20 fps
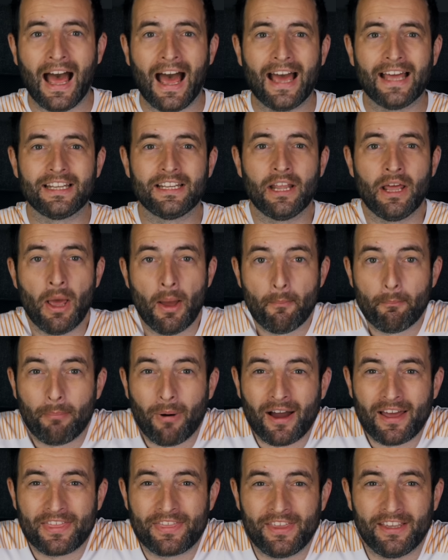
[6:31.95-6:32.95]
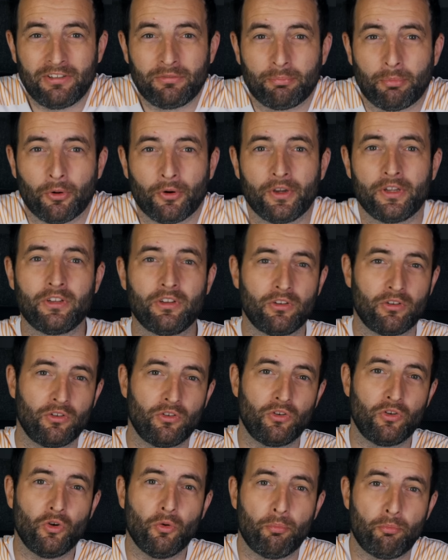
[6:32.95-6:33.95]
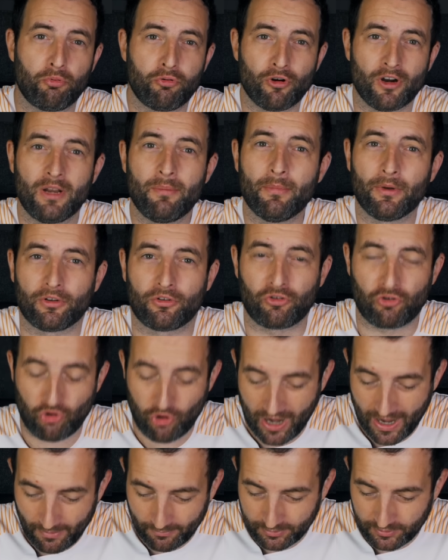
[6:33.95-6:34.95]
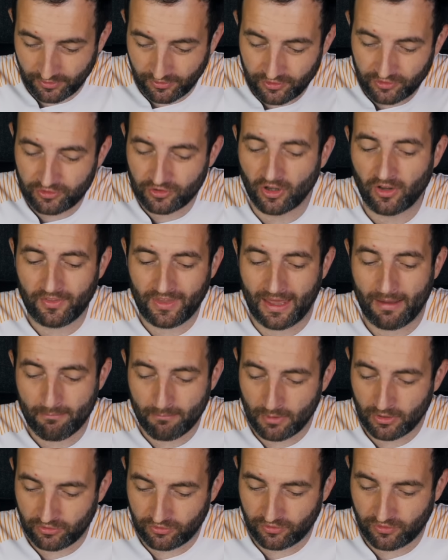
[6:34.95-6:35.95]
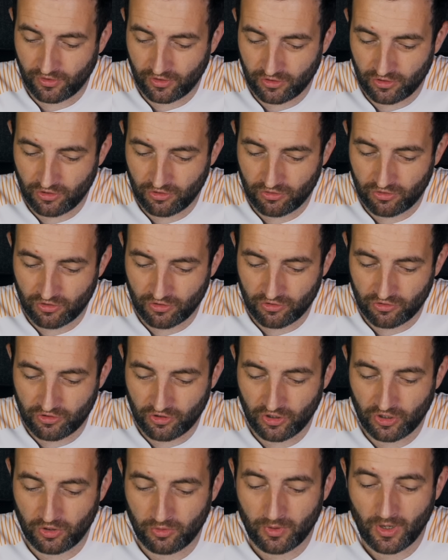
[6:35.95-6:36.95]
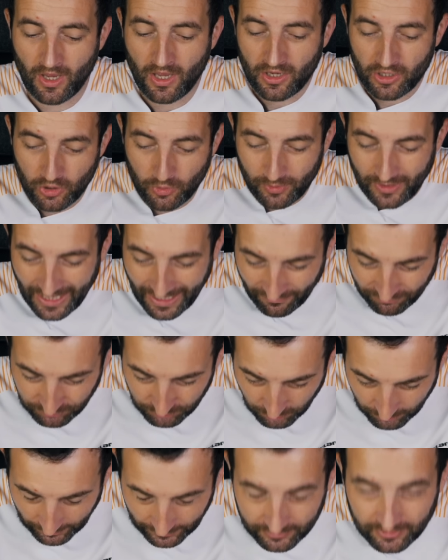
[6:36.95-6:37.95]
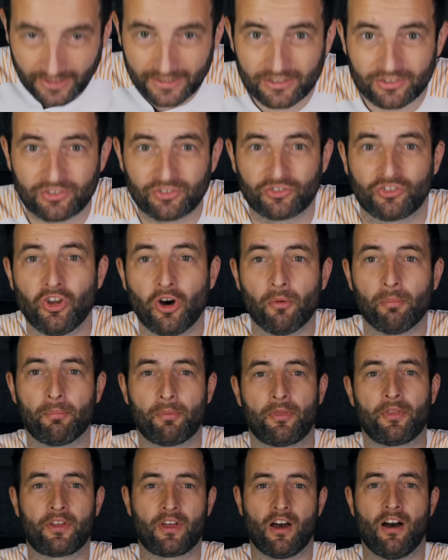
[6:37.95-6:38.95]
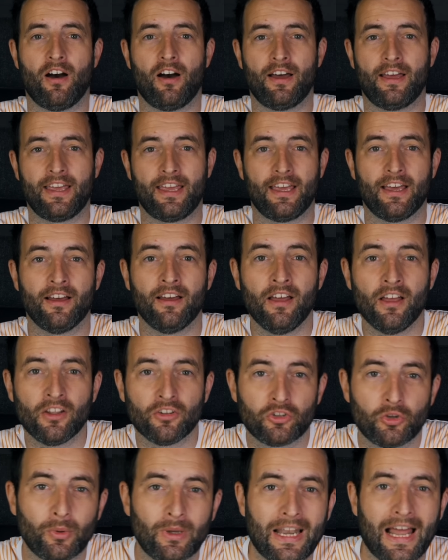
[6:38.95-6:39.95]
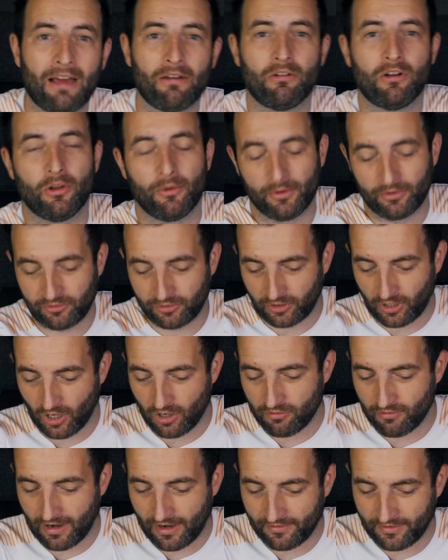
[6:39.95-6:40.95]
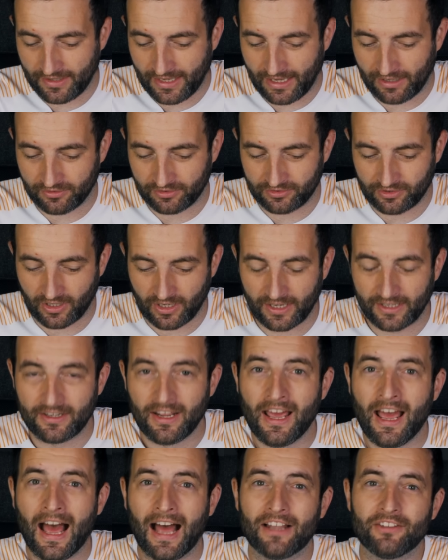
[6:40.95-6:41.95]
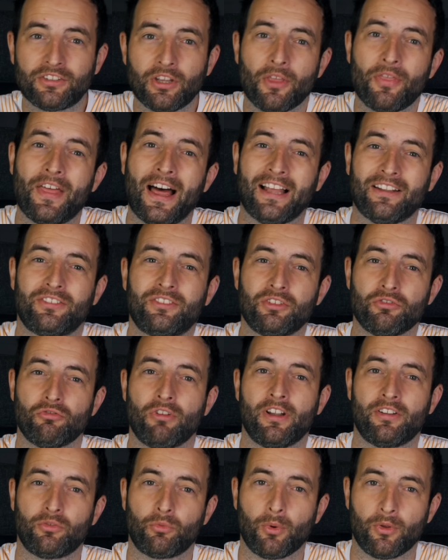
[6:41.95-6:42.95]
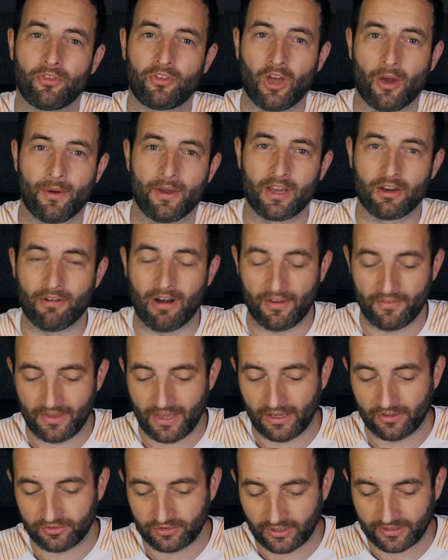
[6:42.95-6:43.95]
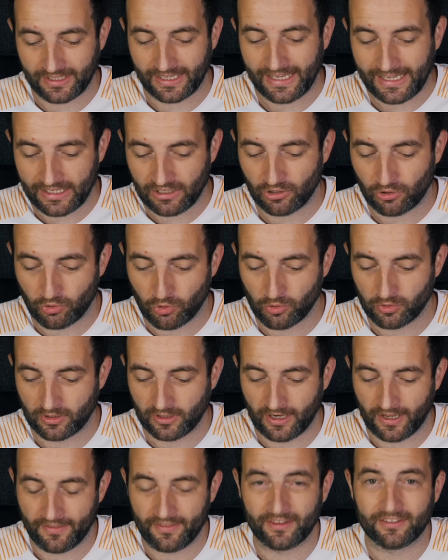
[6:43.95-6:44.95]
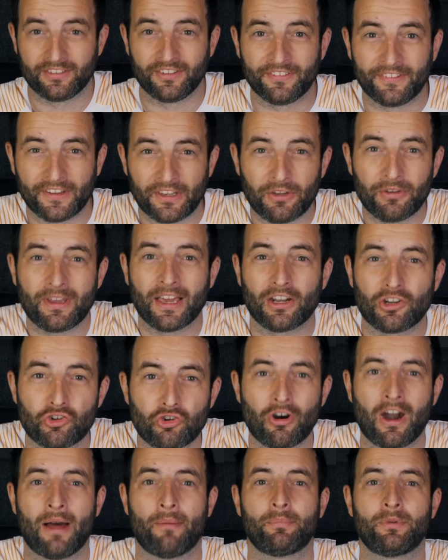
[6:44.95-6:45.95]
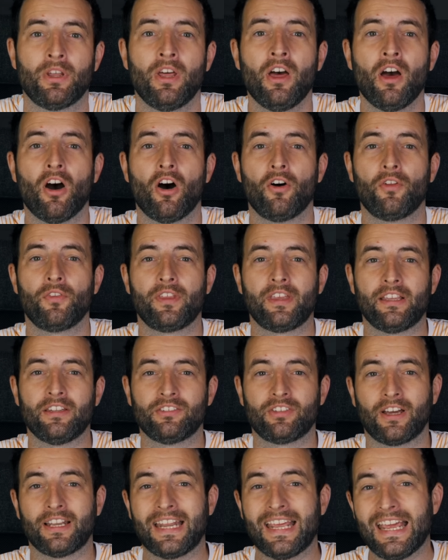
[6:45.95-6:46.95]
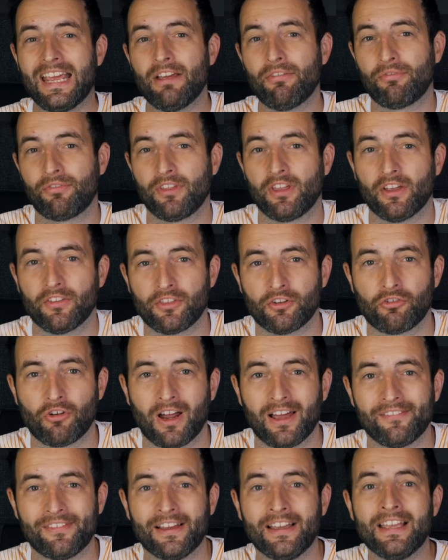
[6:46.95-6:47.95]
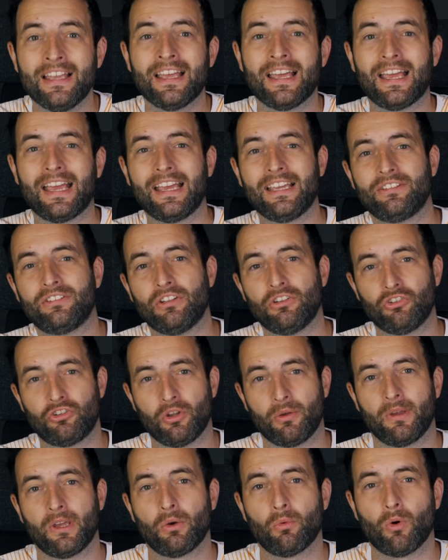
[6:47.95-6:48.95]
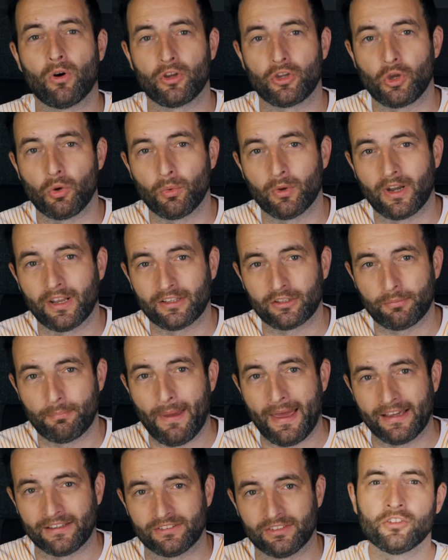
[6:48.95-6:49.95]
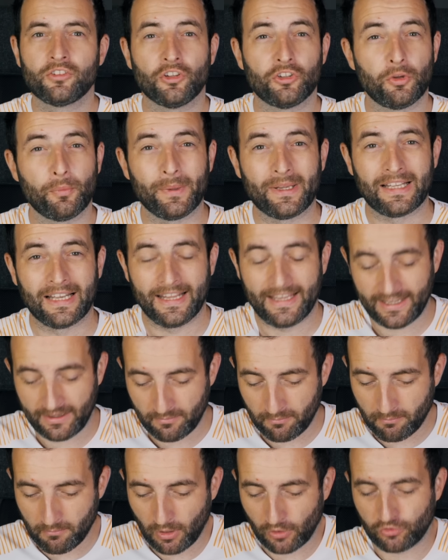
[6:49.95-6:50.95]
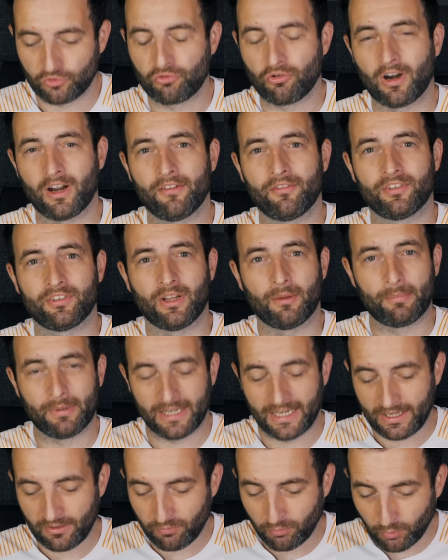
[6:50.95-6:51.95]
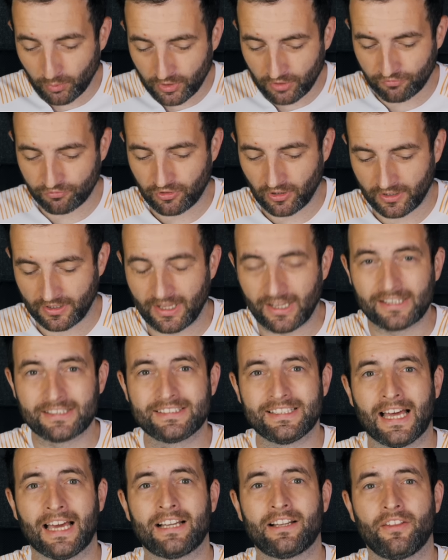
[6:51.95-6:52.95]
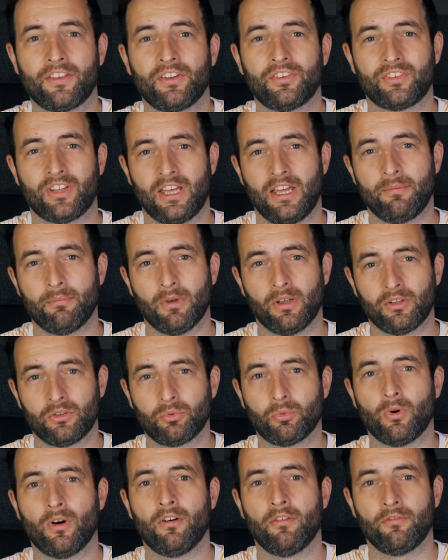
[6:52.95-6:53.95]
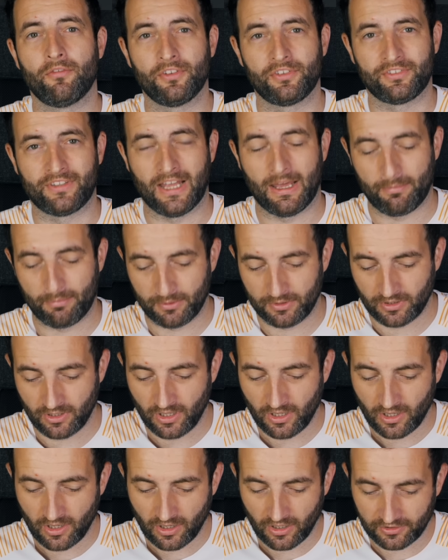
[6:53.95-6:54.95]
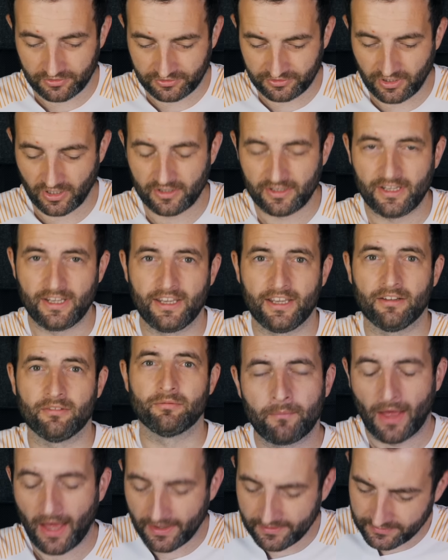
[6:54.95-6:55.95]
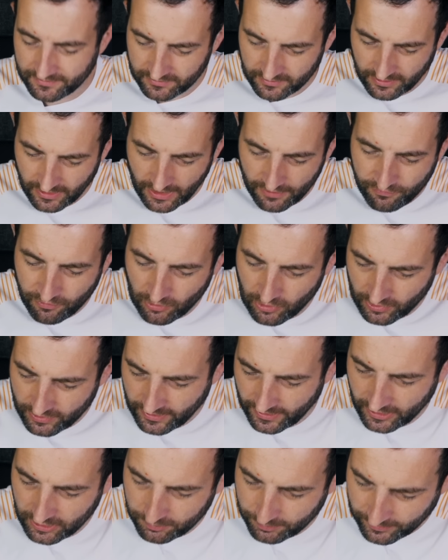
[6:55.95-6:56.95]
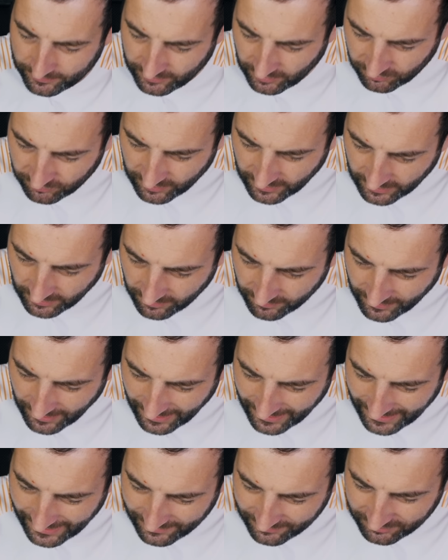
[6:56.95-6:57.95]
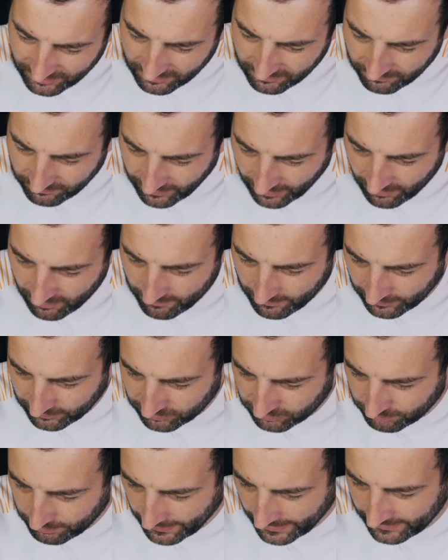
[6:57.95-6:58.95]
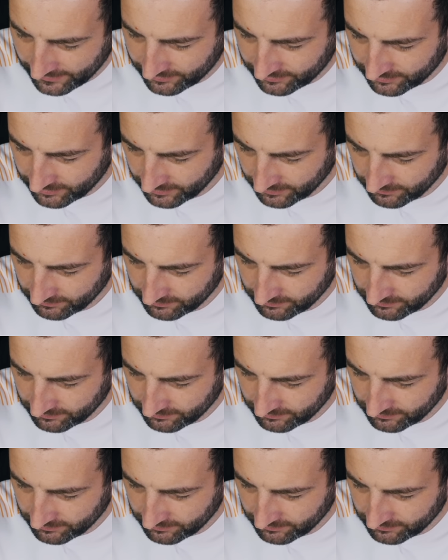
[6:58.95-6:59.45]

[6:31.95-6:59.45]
And by this point, you're pretty much trapped. There's not that much that you can do. You would have to almost like stop the car here to allow Lewis to go around the outside. And so that's the risk with going around the outside in a corner like this, is that you get trapped on the inside if the other driver isn't doing what you would expect. So to be clear, most drivers, I believe, would have done exactly the same as what Verstappen has done here. And if you look at his positioning, there isn't very much space